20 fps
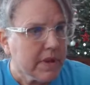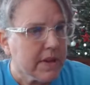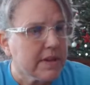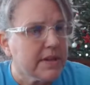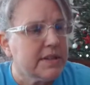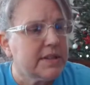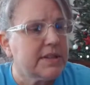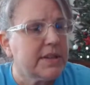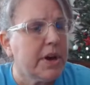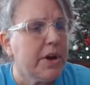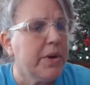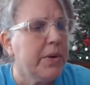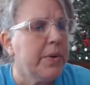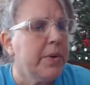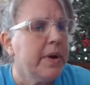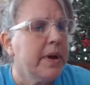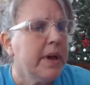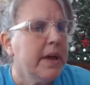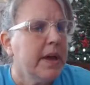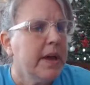So
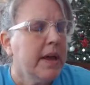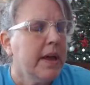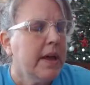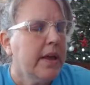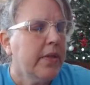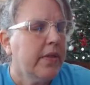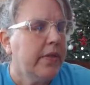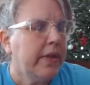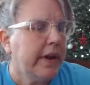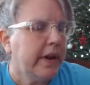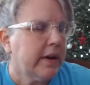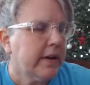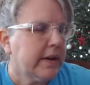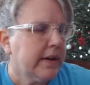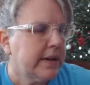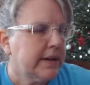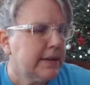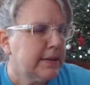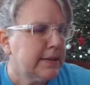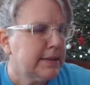there
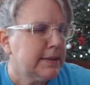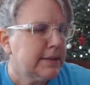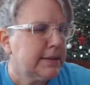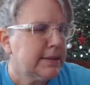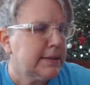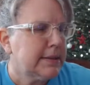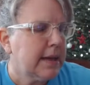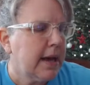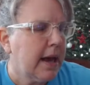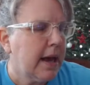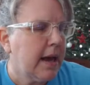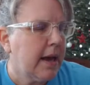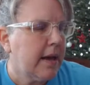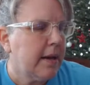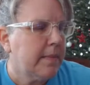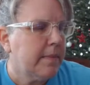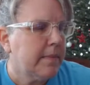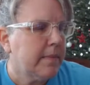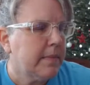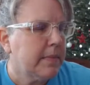is
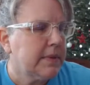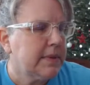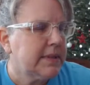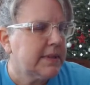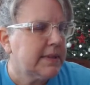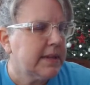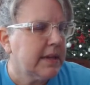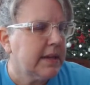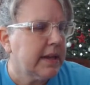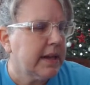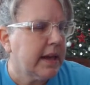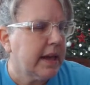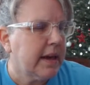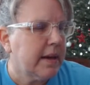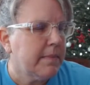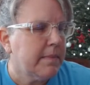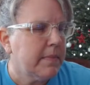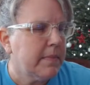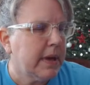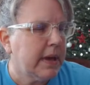
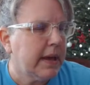psyllium